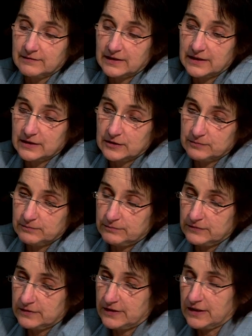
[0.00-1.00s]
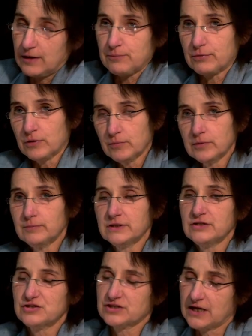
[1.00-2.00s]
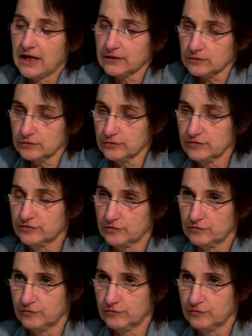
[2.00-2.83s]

they are probably channels